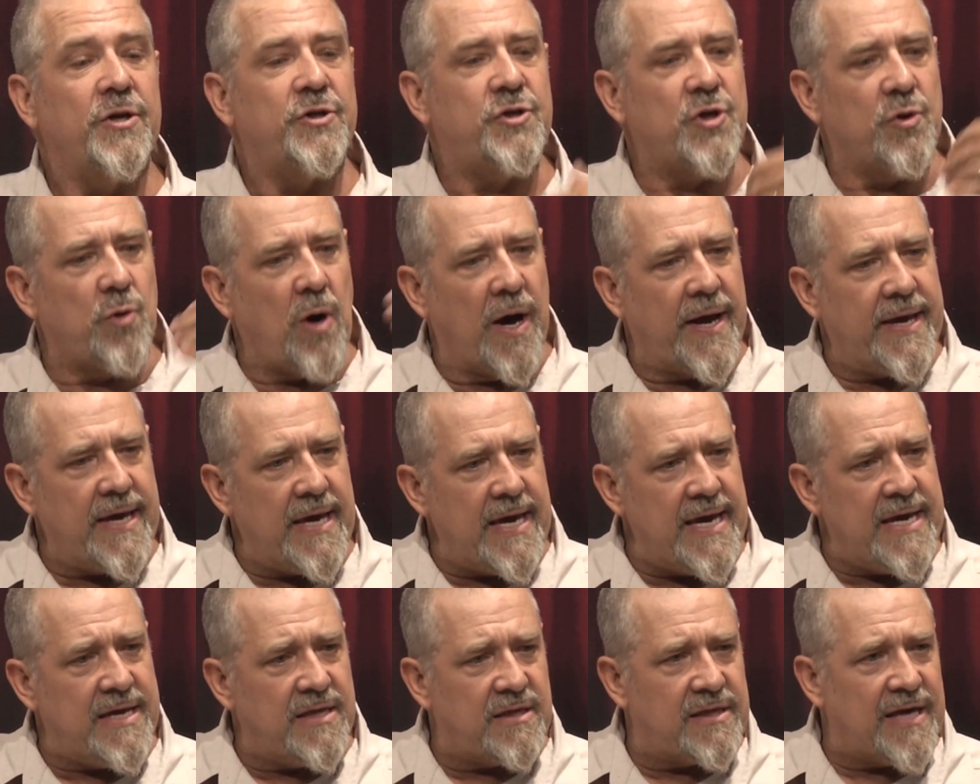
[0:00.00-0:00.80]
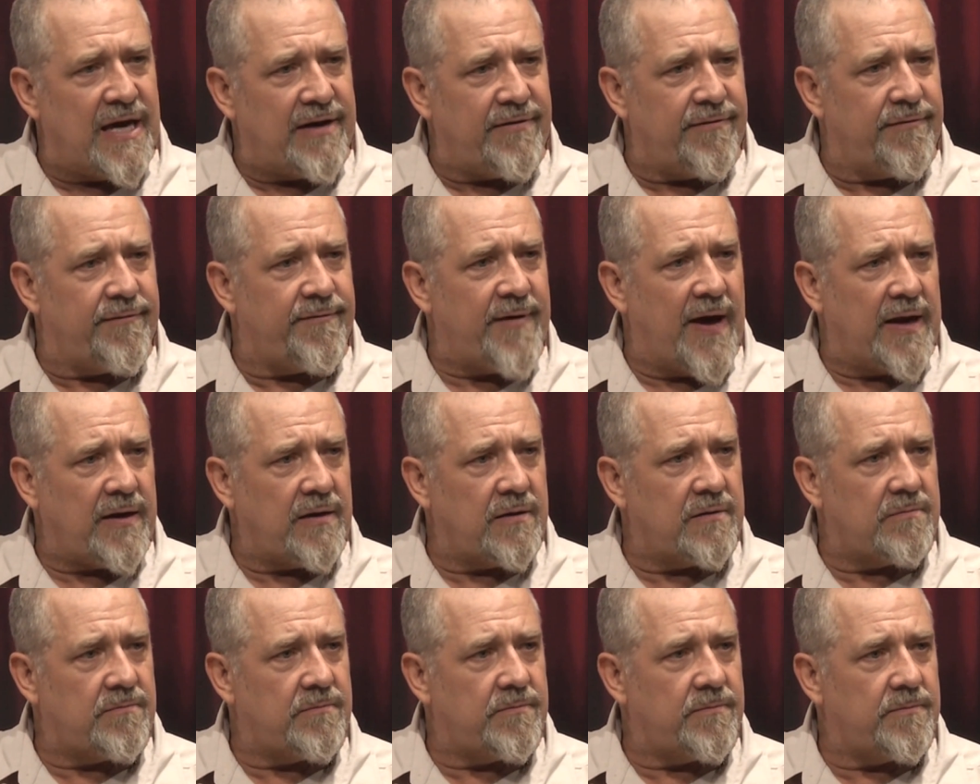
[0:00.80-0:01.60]
Do I eat that
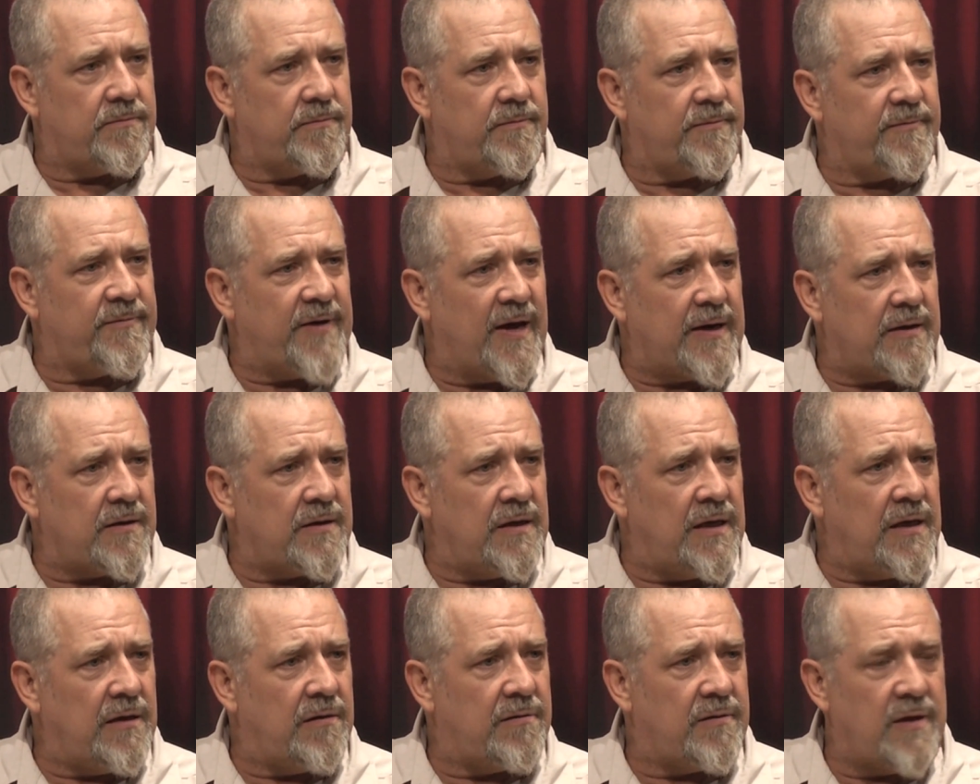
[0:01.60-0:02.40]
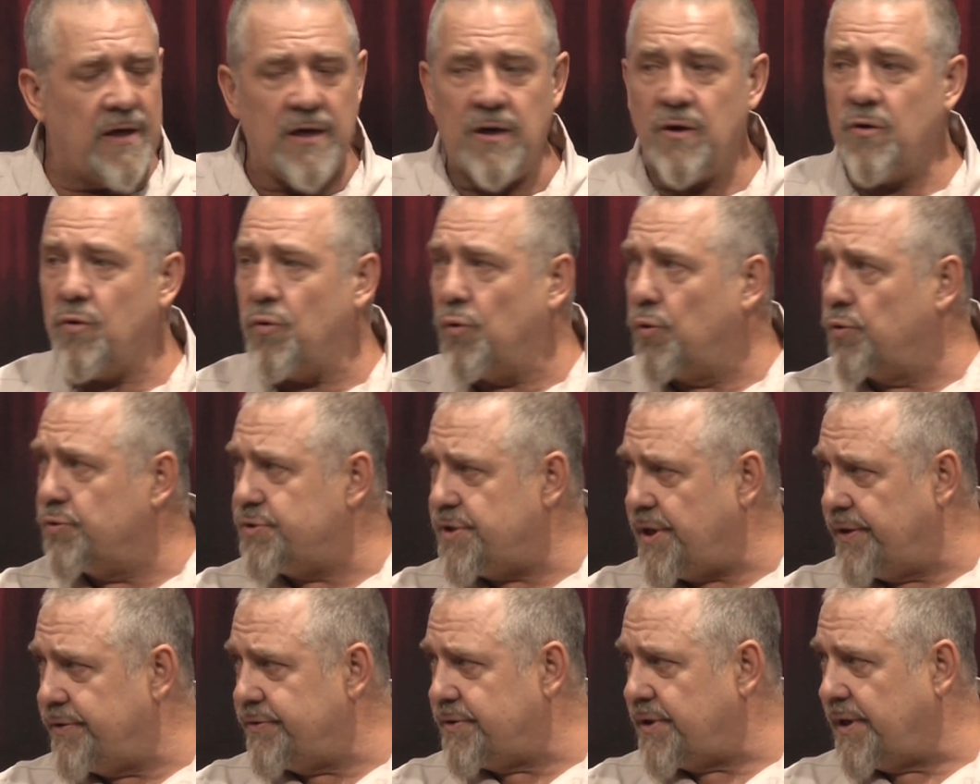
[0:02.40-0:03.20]
fattening thing or
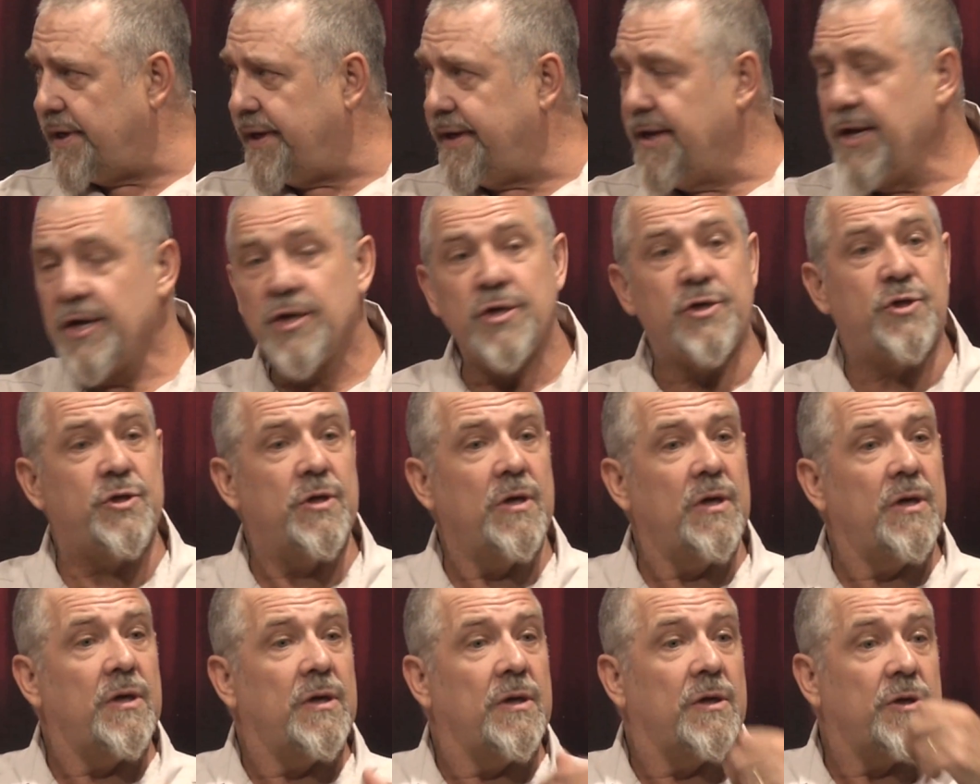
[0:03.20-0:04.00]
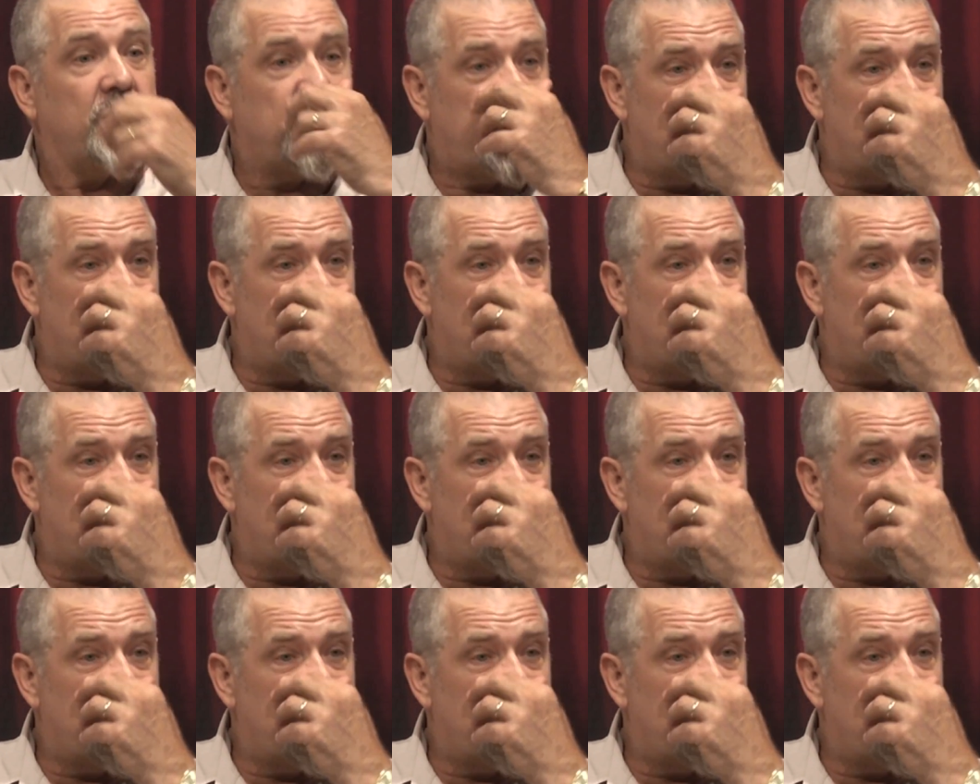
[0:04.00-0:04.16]
don't I?